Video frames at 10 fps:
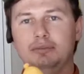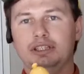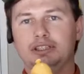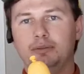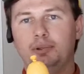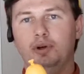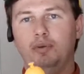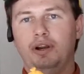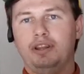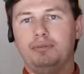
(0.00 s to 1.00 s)
Make sure to put
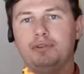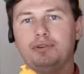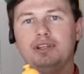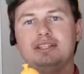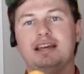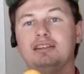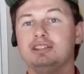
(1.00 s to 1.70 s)
one of them through the center